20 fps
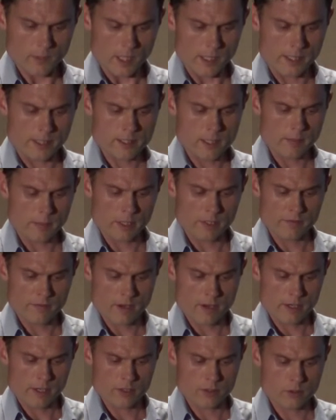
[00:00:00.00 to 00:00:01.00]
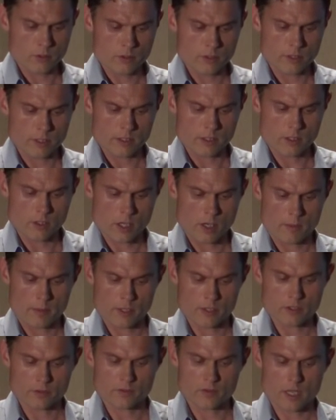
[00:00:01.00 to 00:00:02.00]
examining various nutrient
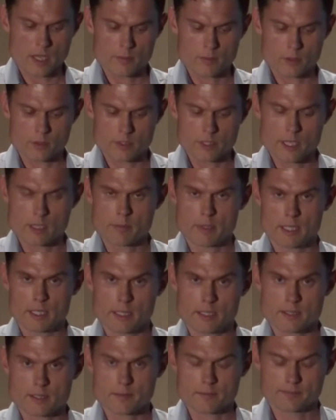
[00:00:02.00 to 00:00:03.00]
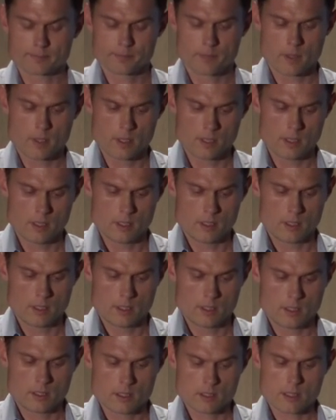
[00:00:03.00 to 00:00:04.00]
determinants of type 2 diabetes.
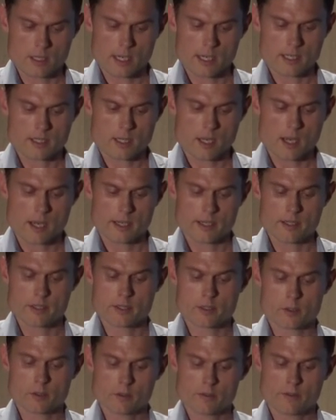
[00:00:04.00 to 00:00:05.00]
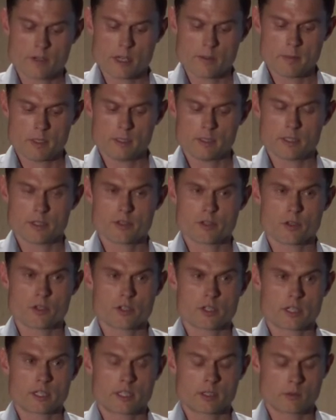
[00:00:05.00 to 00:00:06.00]
Diets high in cereal fiber are
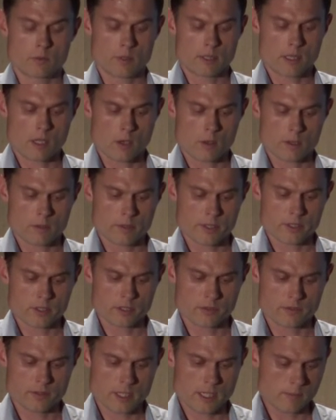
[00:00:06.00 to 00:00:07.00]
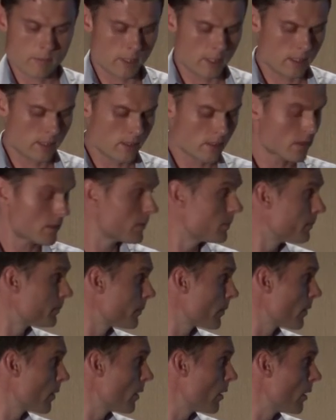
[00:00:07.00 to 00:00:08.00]
associated with lower risk of diabetes,
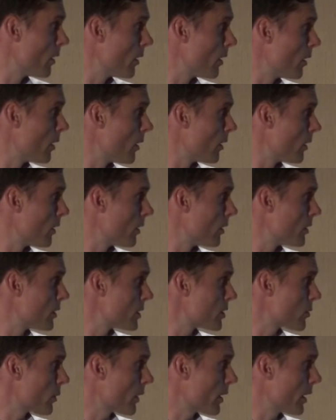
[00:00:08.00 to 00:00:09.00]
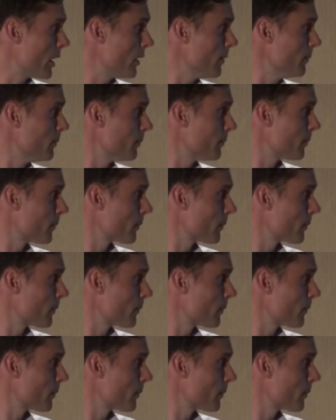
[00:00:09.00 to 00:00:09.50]
just one here.